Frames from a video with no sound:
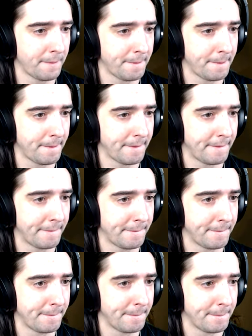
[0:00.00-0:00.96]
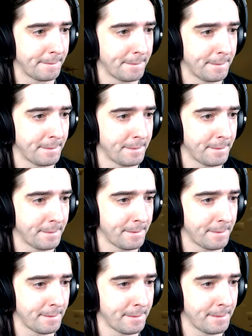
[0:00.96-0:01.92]

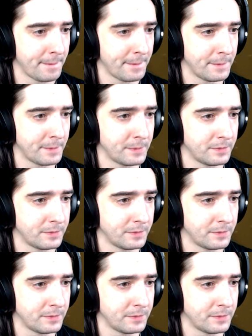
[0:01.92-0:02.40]
[no speech]